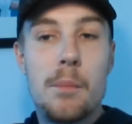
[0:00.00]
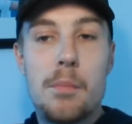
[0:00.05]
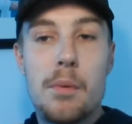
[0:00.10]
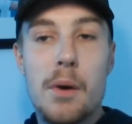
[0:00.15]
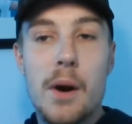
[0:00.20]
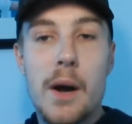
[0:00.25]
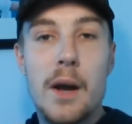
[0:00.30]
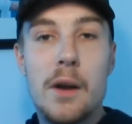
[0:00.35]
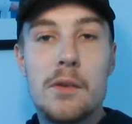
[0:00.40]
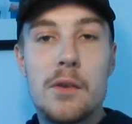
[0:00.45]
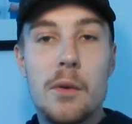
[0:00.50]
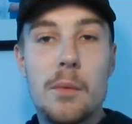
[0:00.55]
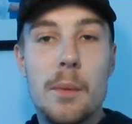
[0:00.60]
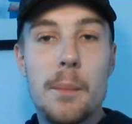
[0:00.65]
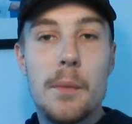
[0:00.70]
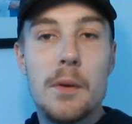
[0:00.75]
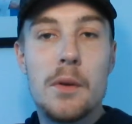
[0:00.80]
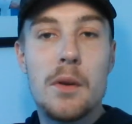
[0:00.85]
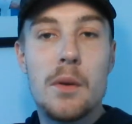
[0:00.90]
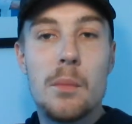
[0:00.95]
prior to
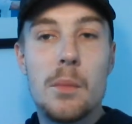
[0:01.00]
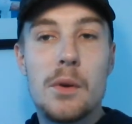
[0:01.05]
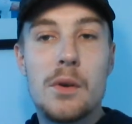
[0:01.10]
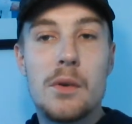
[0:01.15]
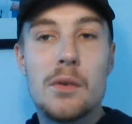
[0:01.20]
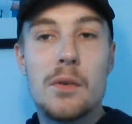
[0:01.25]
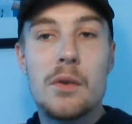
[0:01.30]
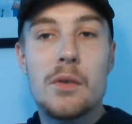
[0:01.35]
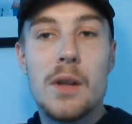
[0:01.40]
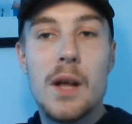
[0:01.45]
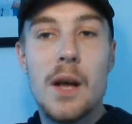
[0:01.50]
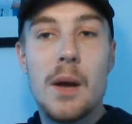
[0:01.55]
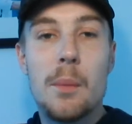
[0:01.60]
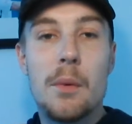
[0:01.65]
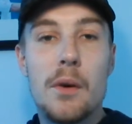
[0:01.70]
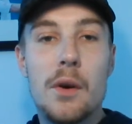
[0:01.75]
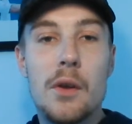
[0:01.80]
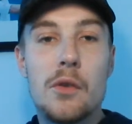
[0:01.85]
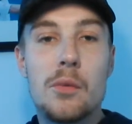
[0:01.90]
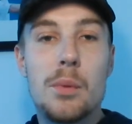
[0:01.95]
Wimbledon, which is a slight
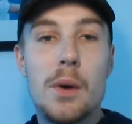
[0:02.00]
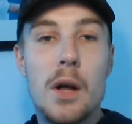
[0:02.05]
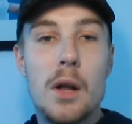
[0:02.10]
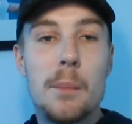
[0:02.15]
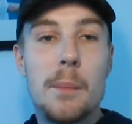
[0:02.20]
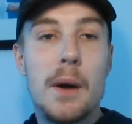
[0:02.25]
worry as well.